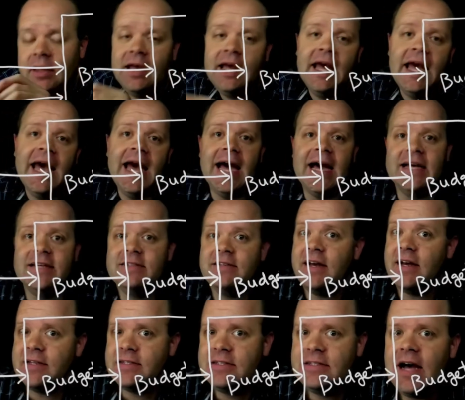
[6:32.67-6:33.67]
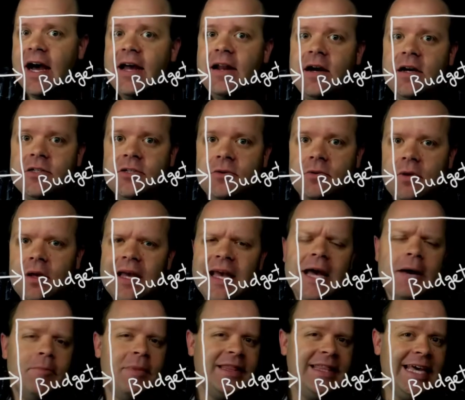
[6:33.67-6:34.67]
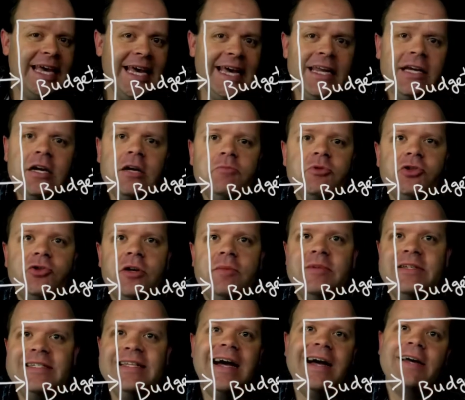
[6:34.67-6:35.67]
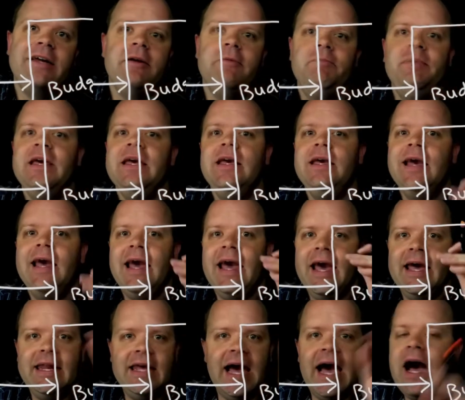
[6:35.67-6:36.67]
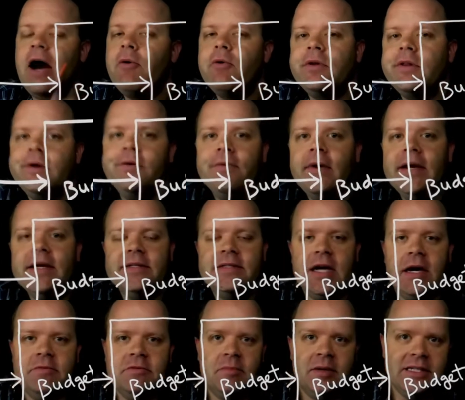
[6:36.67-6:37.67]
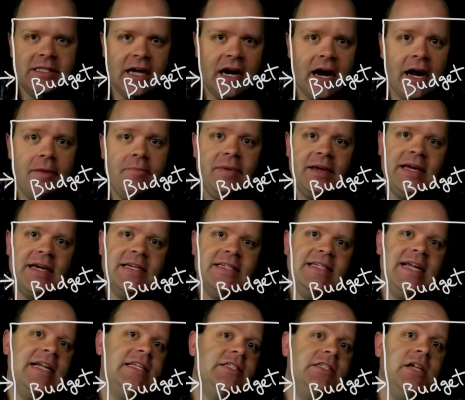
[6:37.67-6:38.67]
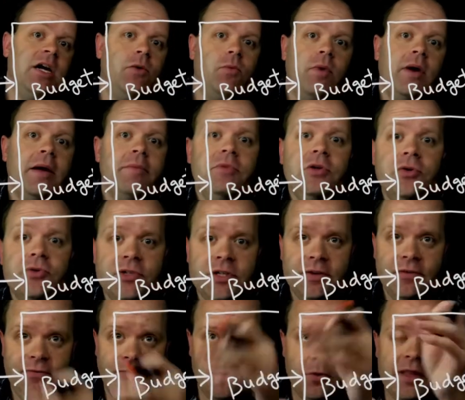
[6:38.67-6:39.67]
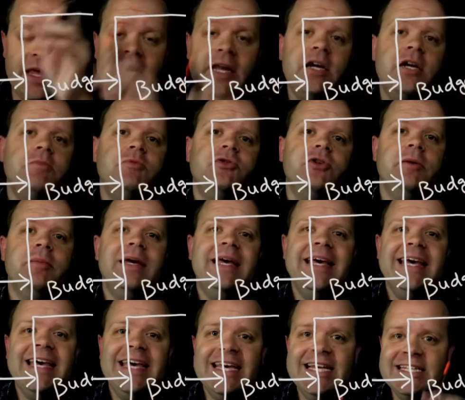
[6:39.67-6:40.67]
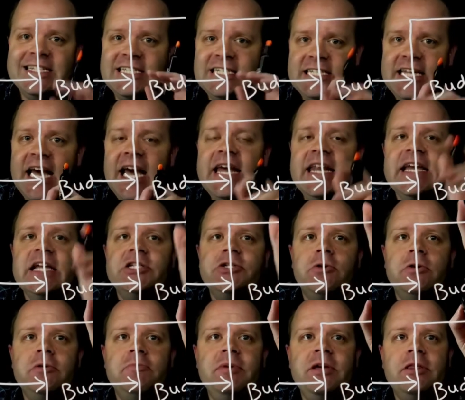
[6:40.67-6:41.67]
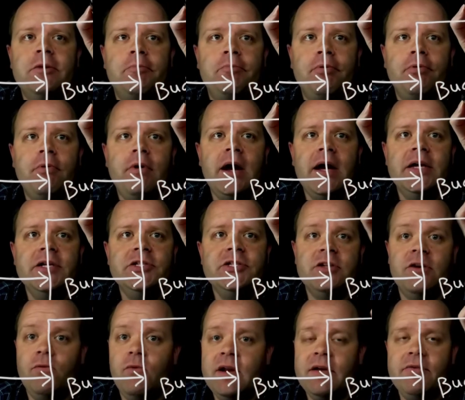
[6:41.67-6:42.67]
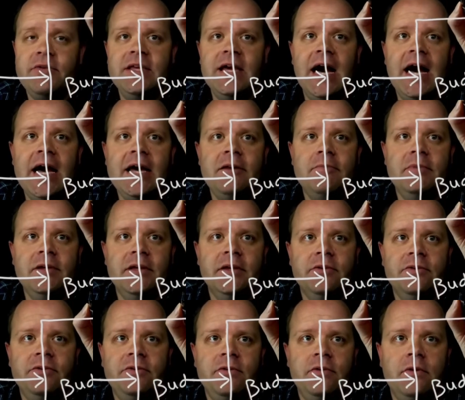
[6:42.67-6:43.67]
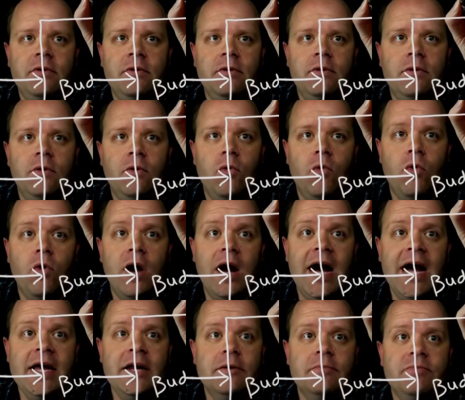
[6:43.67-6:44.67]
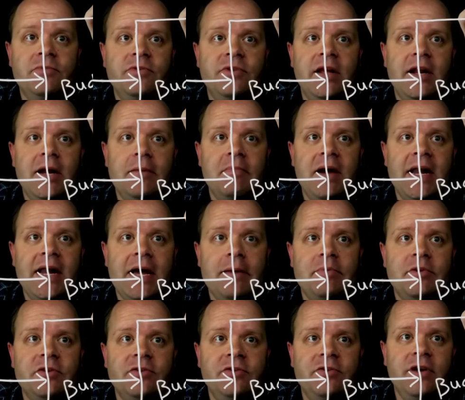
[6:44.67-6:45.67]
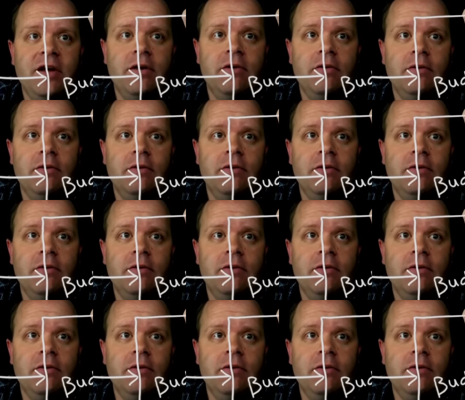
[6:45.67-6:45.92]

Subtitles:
as a side hustle. But the income stream is not gonna be any hourly rate times my time, because that's not what I'm using for that income stream. Instead, it's gonna be the price of whatever the item is, or items that I might happen to sell,